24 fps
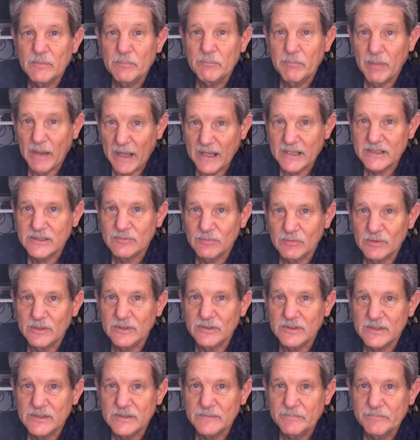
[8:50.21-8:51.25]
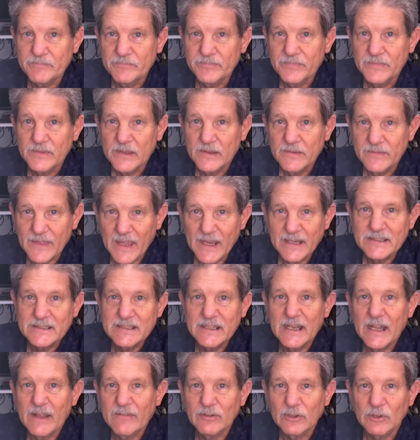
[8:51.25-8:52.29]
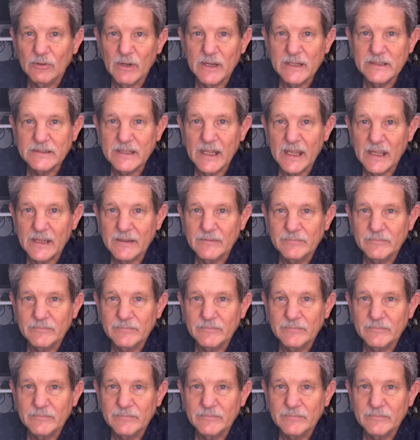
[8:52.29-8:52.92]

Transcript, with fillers: passwords. Thanks and have a great day.